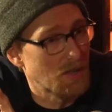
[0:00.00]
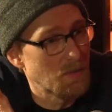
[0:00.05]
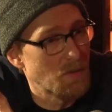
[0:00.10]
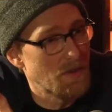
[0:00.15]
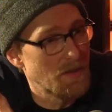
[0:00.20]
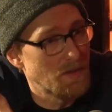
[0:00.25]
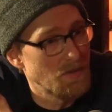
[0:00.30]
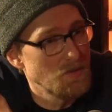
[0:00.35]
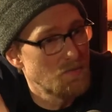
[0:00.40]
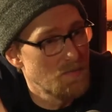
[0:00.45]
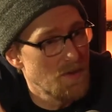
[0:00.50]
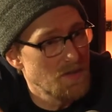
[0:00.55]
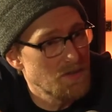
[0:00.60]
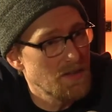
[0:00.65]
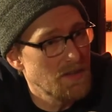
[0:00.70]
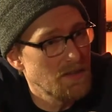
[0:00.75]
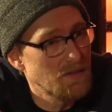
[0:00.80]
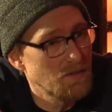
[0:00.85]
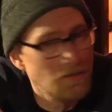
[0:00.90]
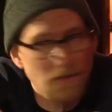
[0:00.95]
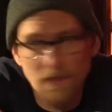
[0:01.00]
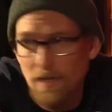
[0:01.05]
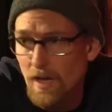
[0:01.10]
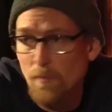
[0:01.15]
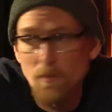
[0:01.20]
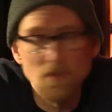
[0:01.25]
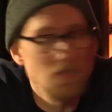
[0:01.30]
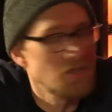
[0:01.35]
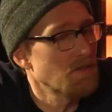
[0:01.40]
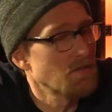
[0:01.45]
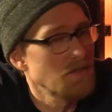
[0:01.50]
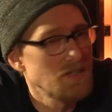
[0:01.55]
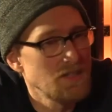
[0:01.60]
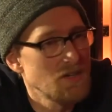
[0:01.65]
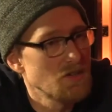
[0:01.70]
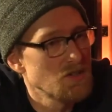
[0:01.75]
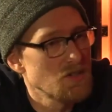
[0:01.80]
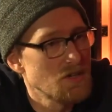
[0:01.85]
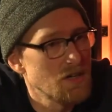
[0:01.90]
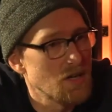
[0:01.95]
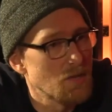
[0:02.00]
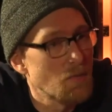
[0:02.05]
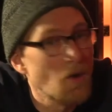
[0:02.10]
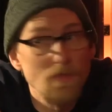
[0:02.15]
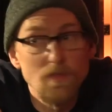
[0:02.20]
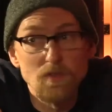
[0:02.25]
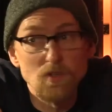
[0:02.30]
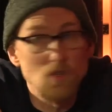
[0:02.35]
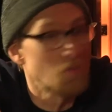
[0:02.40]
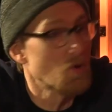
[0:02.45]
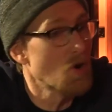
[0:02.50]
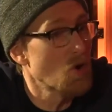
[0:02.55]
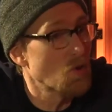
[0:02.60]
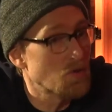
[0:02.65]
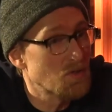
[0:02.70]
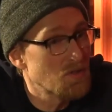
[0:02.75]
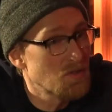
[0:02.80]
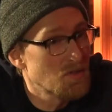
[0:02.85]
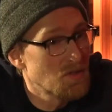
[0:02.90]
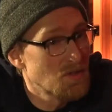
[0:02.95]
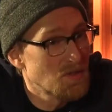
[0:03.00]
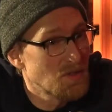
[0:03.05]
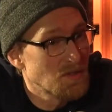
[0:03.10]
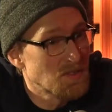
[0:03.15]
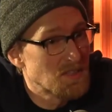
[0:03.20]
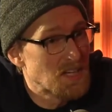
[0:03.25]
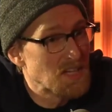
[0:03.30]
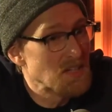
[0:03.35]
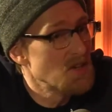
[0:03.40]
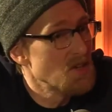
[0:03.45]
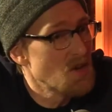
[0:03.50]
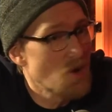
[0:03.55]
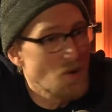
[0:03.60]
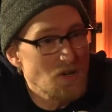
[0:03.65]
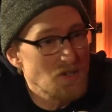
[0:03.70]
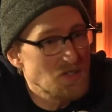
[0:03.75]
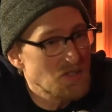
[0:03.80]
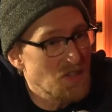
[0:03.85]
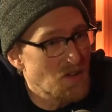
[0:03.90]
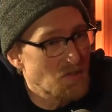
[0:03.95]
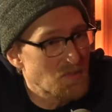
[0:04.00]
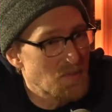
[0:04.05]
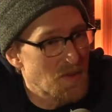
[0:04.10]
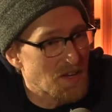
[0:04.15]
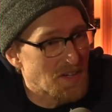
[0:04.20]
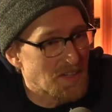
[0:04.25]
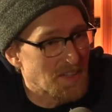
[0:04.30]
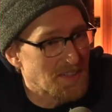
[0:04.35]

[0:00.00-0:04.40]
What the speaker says: about that. You've mentioned that like almost every year you're here, about the growth. Get to know yourself better.